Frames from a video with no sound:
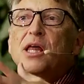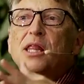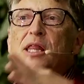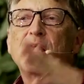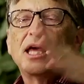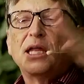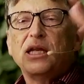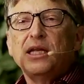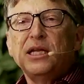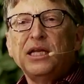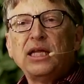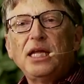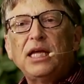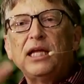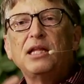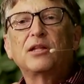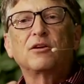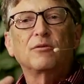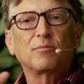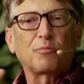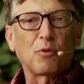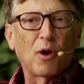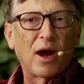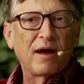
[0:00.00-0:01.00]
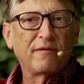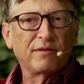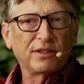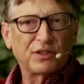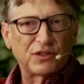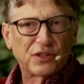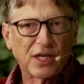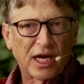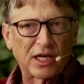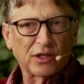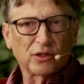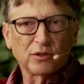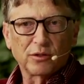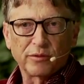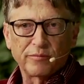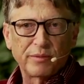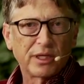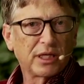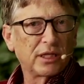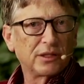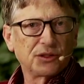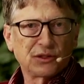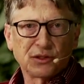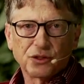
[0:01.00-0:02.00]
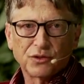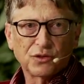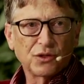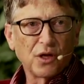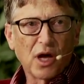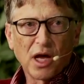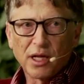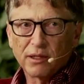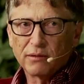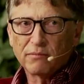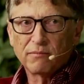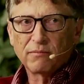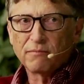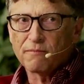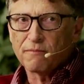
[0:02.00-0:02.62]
that neither private sector, because there's not